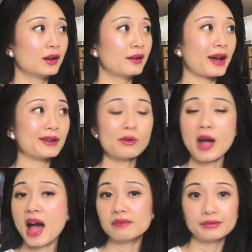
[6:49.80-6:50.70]
I don't
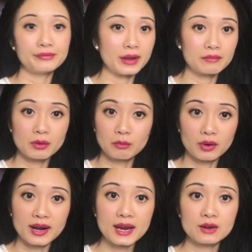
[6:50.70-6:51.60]
have a favorite
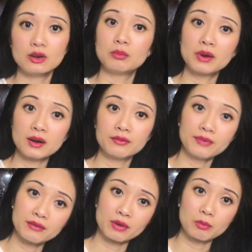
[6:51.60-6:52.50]
brand or a pro
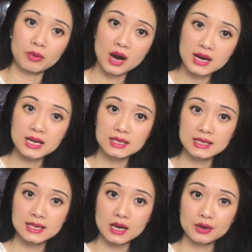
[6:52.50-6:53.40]
favorite product to
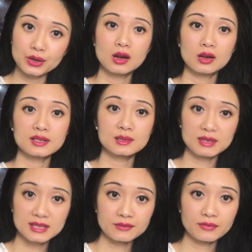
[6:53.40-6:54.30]
tell you
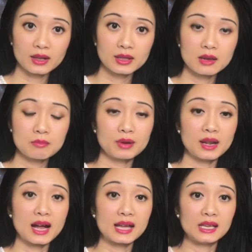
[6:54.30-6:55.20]
specifically, but
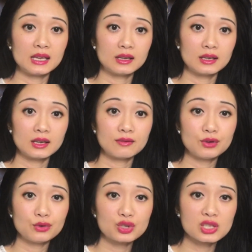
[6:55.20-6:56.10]
I, if
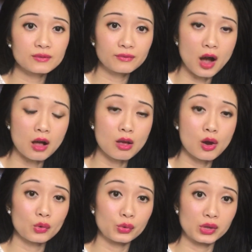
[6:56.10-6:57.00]
you just
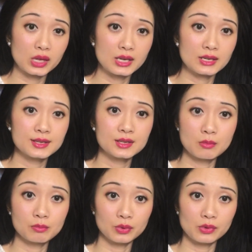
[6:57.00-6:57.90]
follow the
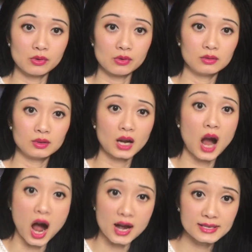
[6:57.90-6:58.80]
simple
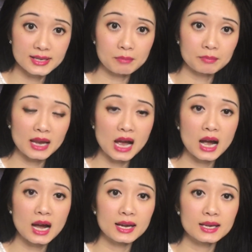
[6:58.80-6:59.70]
concept
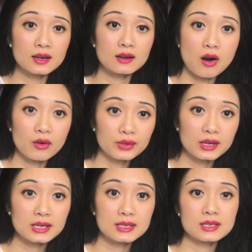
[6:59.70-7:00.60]
behind all
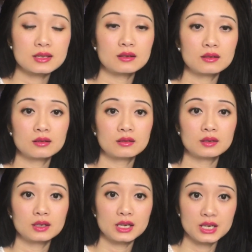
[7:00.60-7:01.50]
these
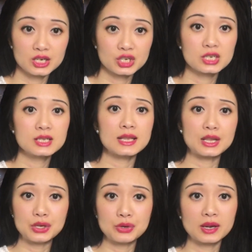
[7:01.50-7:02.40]
conditions,
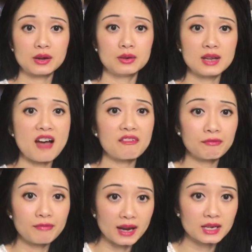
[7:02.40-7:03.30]
then you can
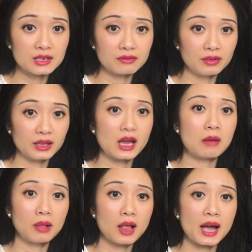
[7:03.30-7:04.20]
effectively
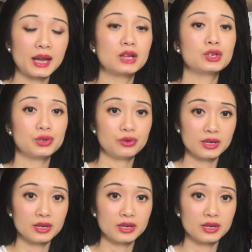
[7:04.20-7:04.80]
apply it to your